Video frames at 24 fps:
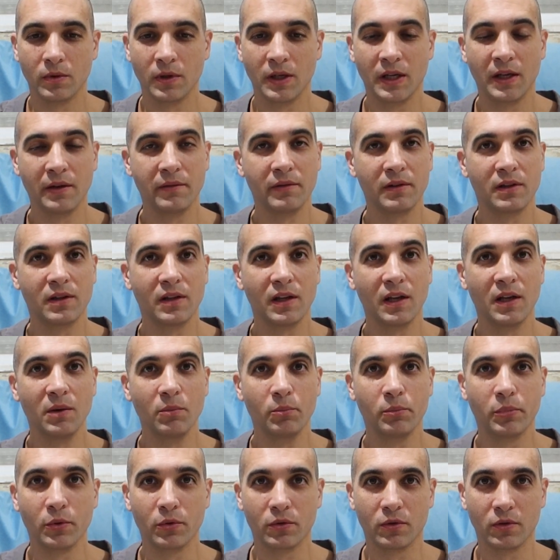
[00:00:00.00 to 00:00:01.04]
give it
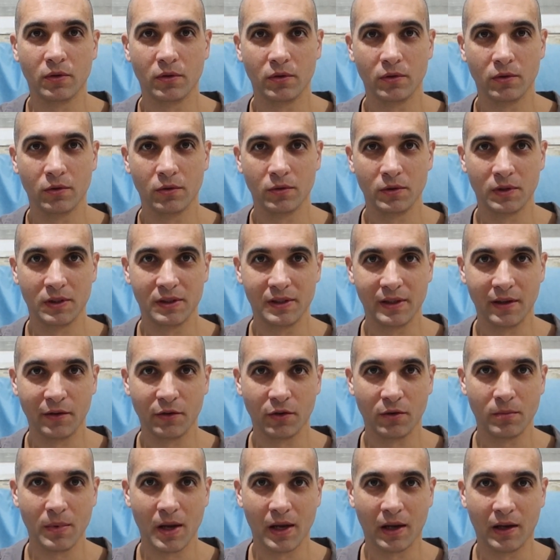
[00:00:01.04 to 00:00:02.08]
input to
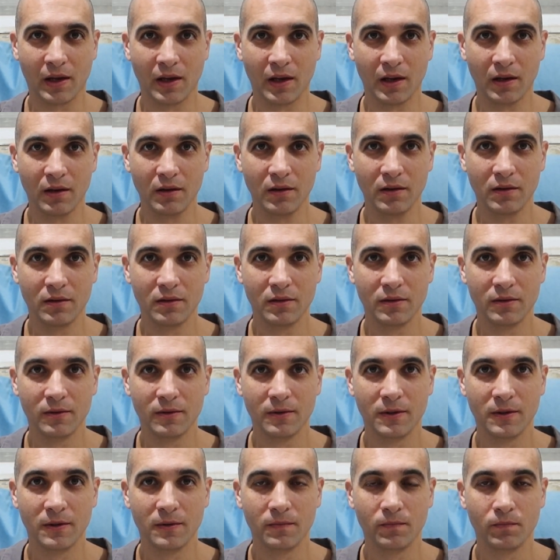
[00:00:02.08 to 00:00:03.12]
decision making,
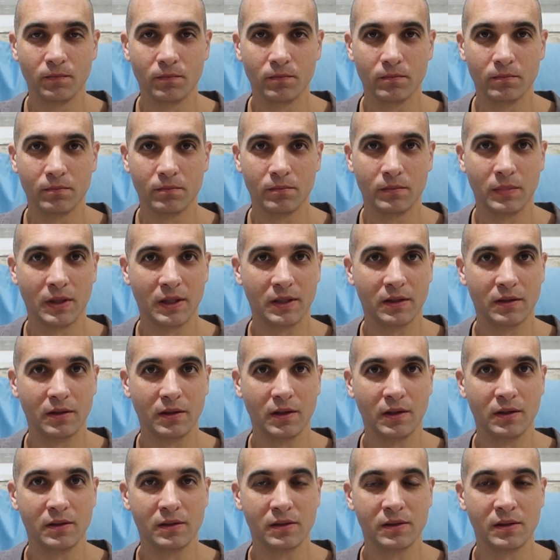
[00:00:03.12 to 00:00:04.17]
but
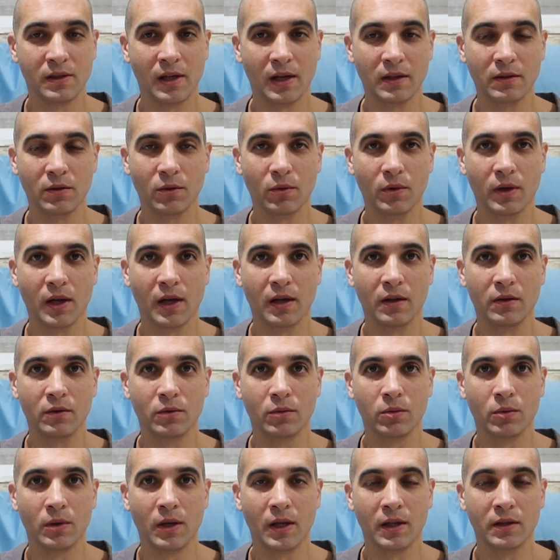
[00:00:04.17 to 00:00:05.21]
it's not okay
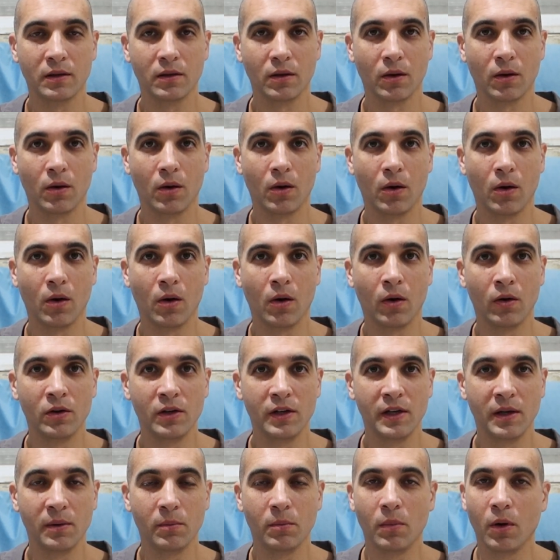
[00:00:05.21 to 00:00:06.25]
to let
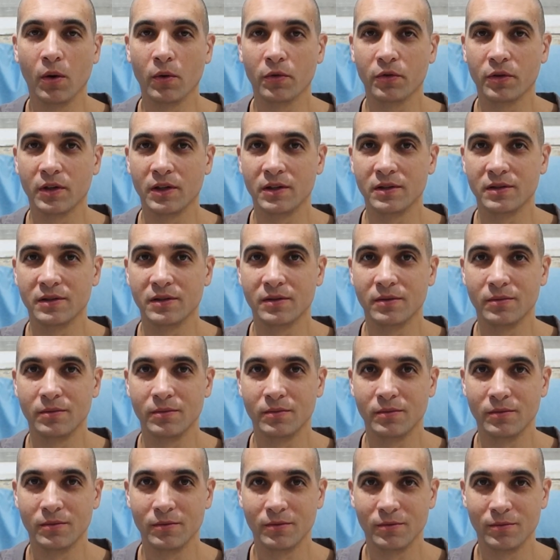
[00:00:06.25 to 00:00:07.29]
only emotions
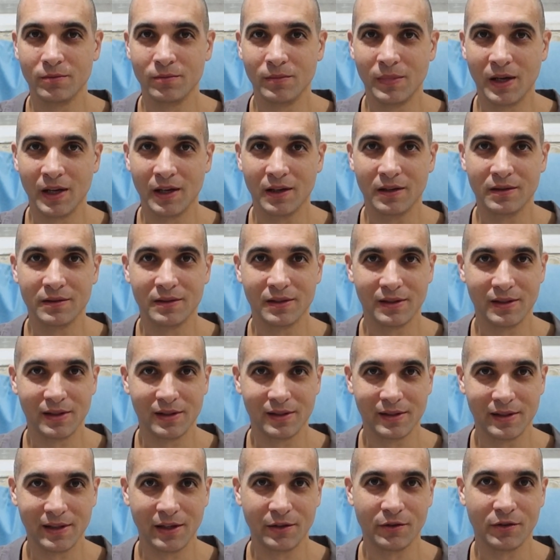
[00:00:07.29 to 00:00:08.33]
make the
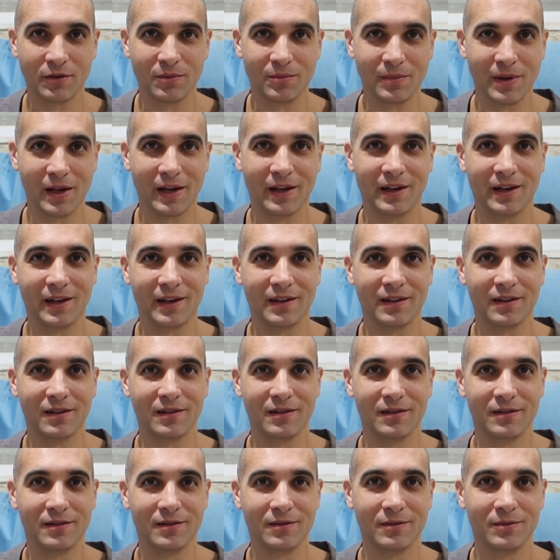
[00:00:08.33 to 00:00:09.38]
decision making
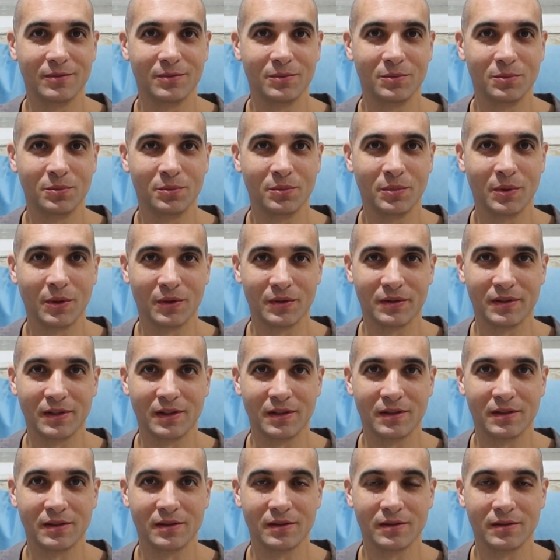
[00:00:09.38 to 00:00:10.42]

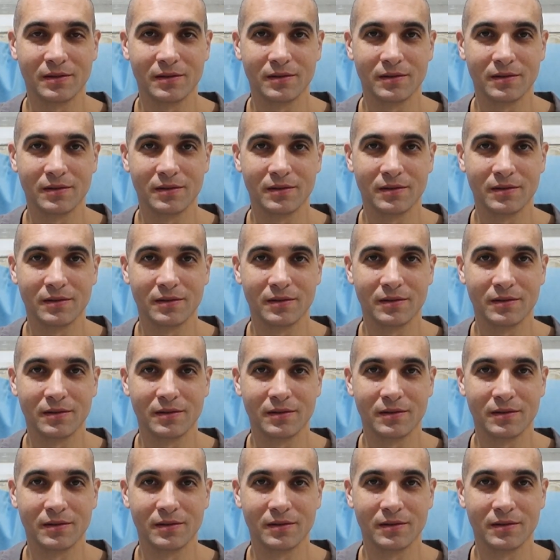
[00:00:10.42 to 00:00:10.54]
process.